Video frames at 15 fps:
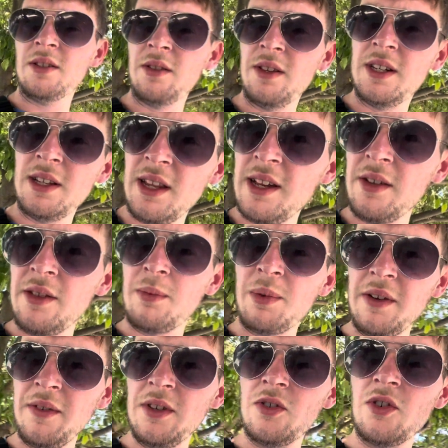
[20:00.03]
the delay on the
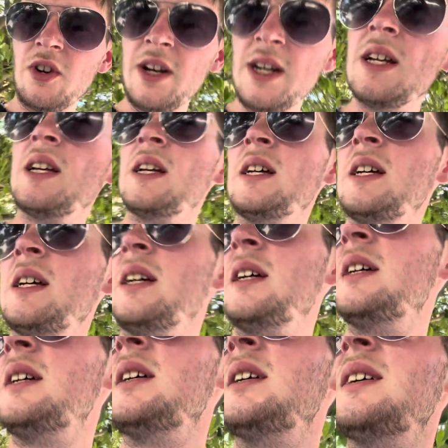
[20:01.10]
previous train.
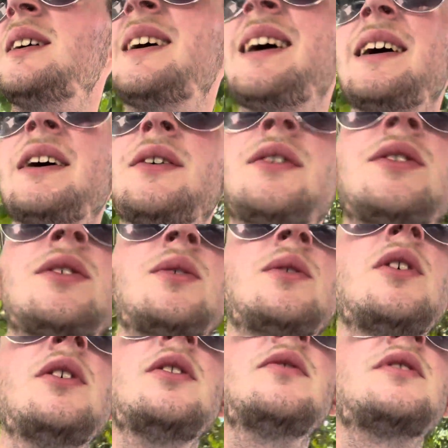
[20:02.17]
So
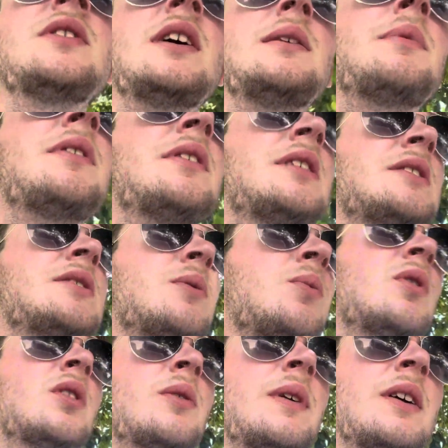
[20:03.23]
not enough time, I think, to
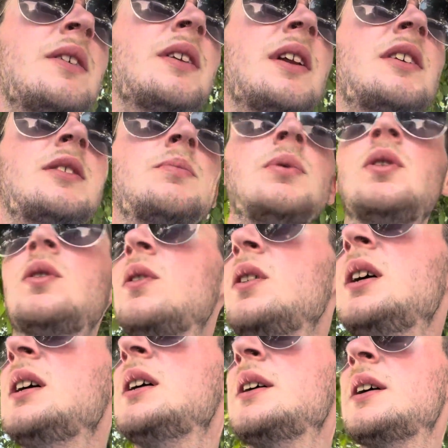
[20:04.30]
walk around and explore,
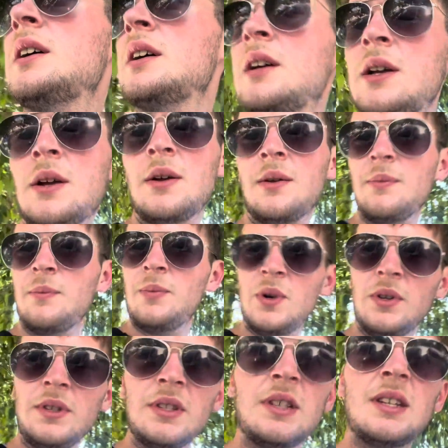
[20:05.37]

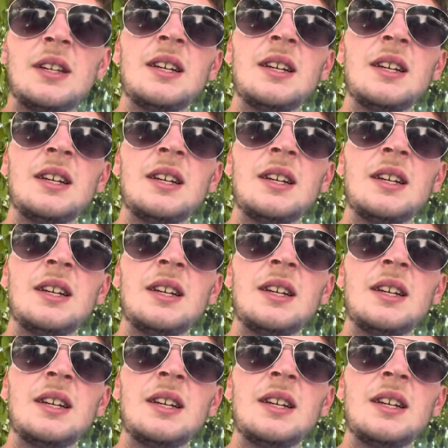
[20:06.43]
but